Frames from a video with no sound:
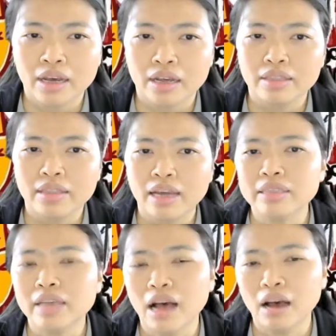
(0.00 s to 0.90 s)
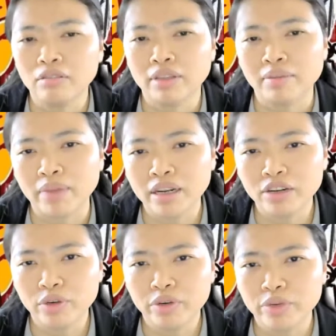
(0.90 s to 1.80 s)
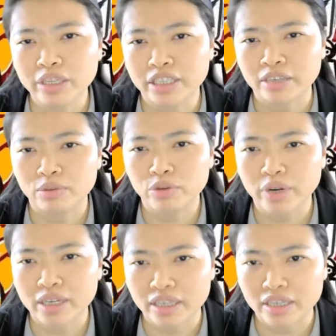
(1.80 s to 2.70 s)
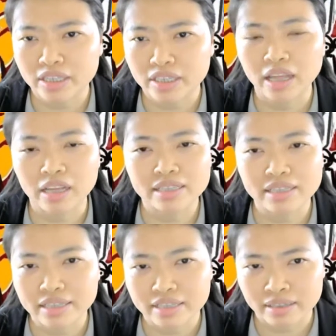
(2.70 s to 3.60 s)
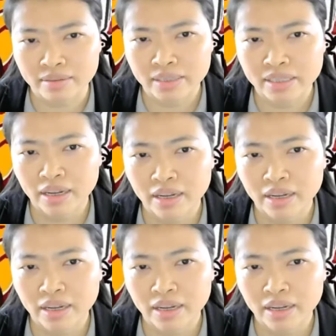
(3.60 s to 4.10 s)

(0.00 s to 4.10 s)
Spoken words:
That is how the military regime treated the citizens.